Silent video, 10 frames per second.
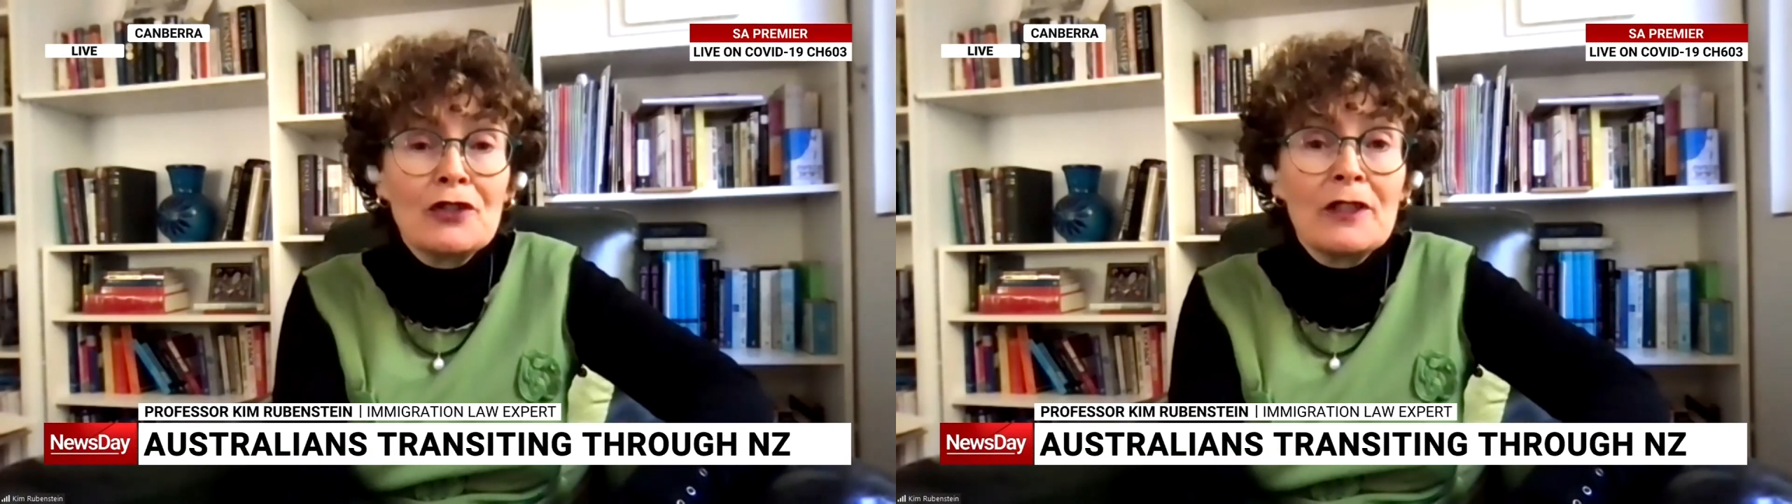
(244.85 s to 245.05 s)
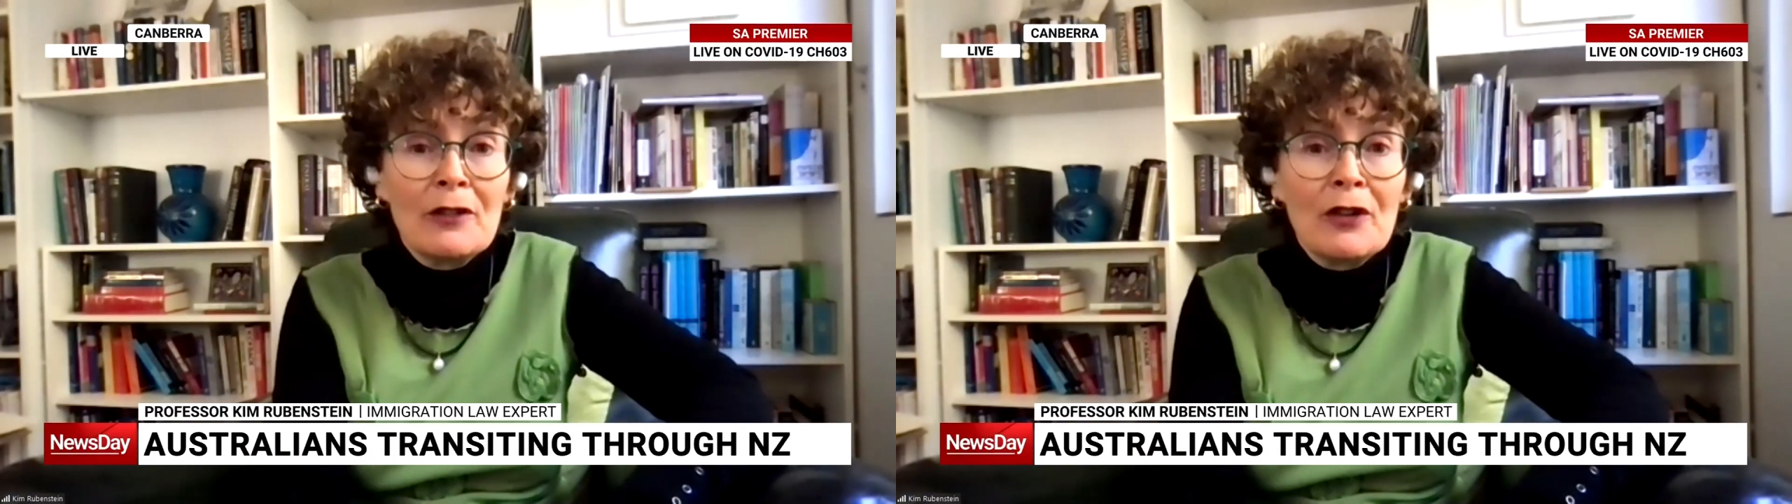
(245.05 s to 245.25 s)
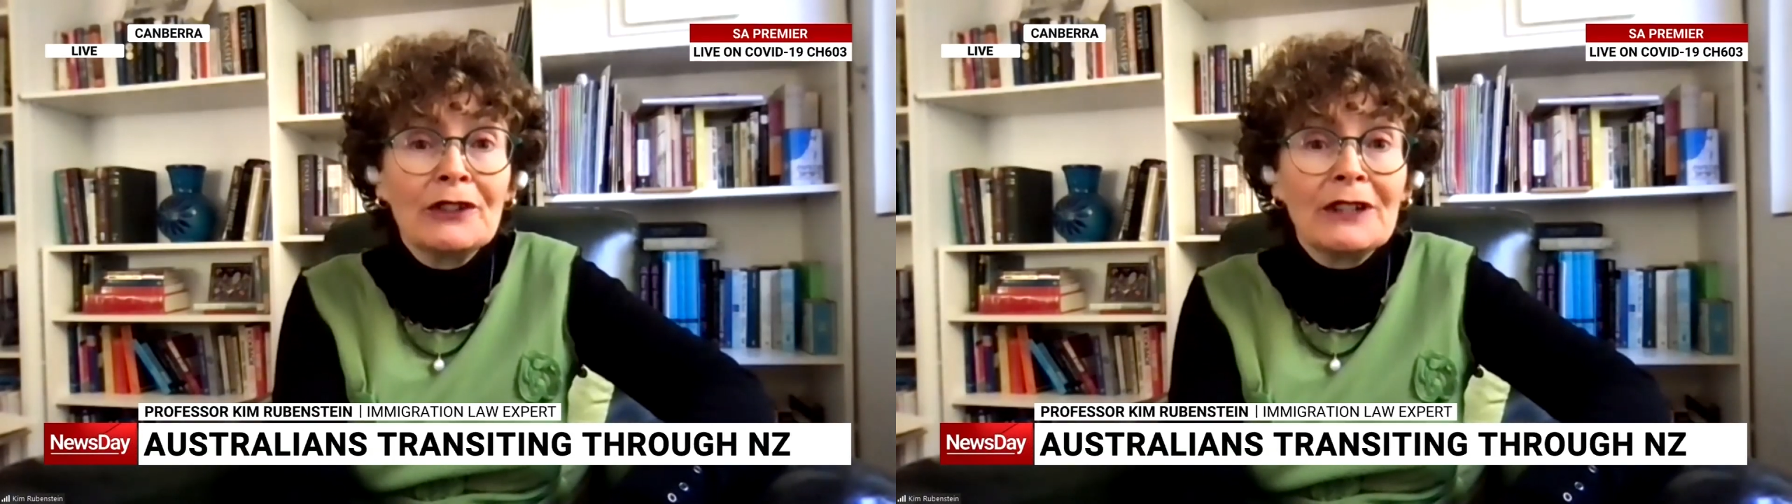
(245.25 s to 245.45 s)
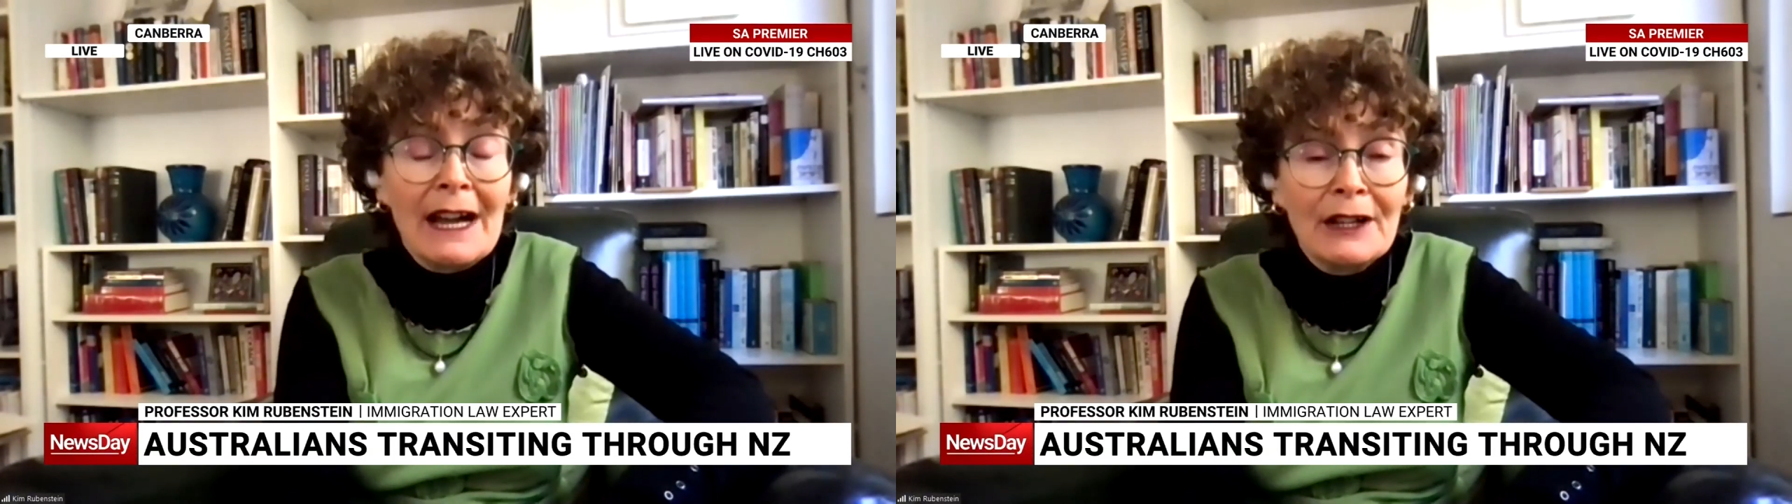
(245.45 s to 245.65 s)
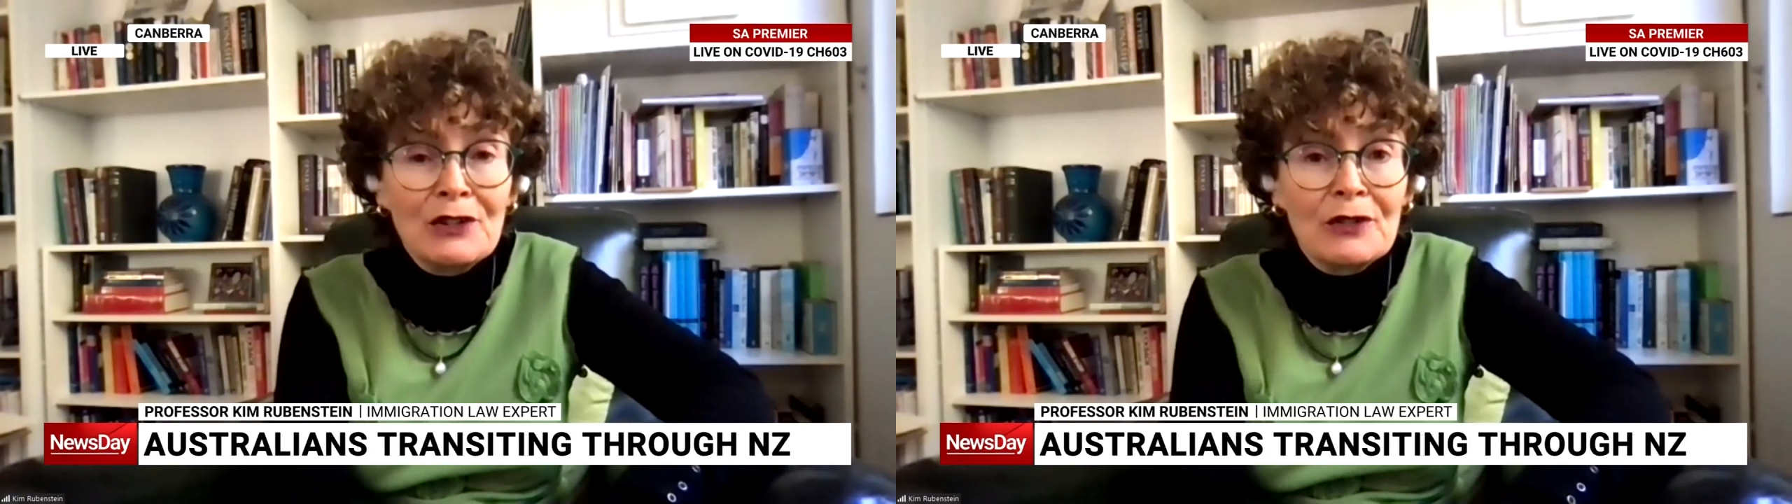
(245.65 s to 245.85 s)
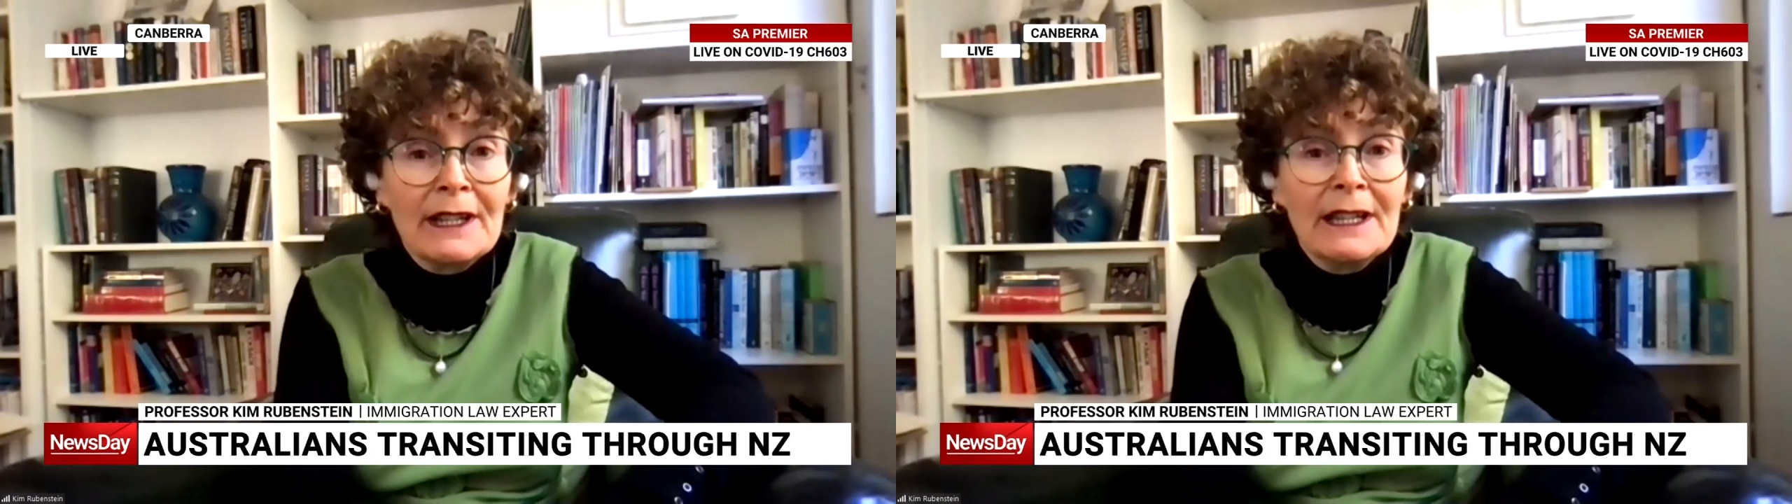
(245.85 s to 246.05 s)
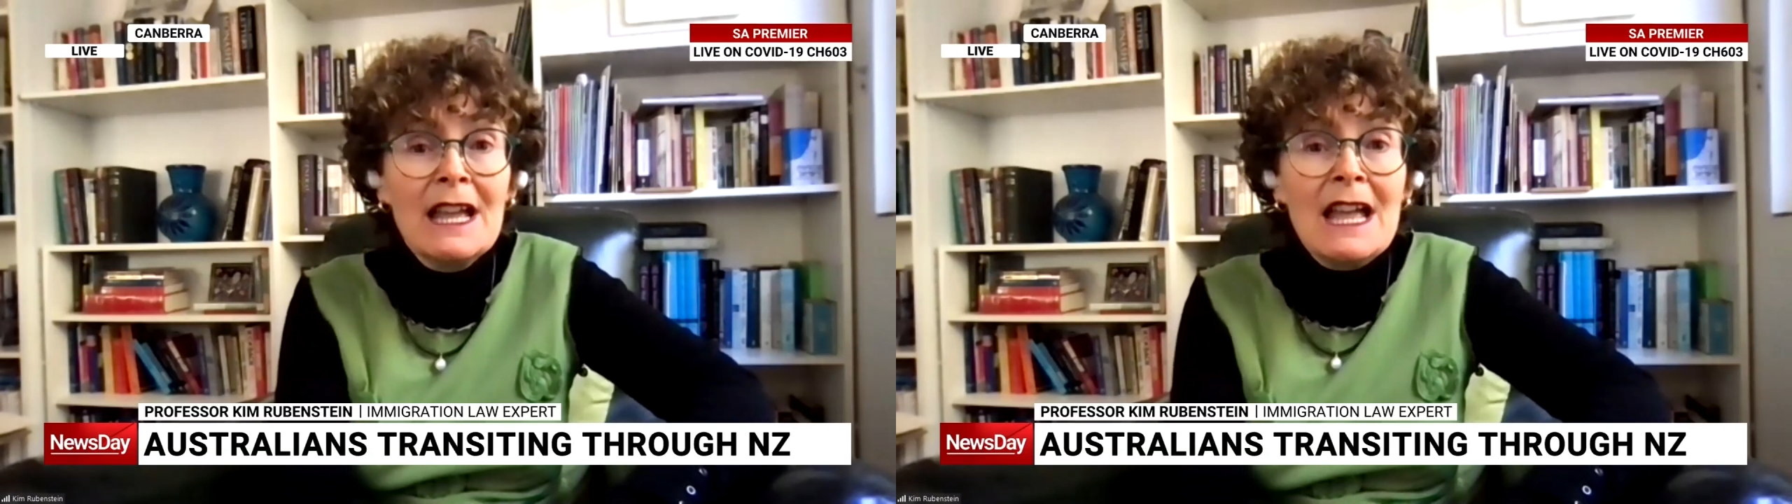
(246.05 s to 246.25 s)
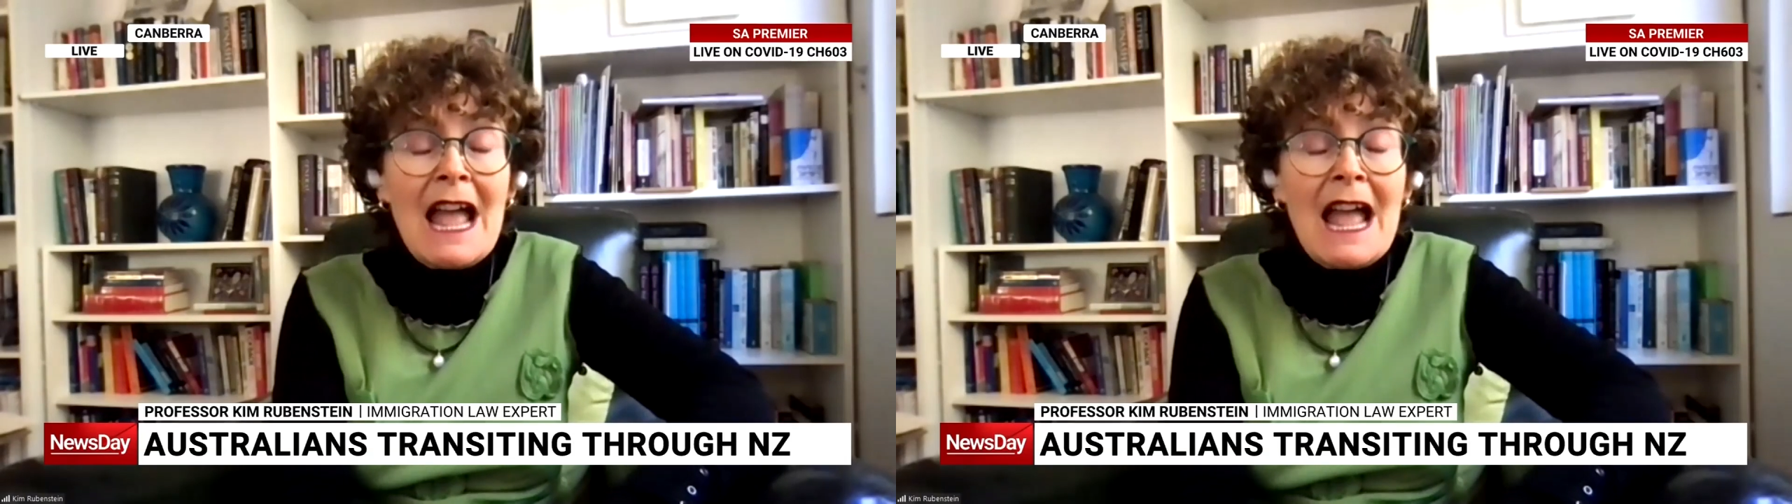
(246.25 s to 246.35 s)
to their own country.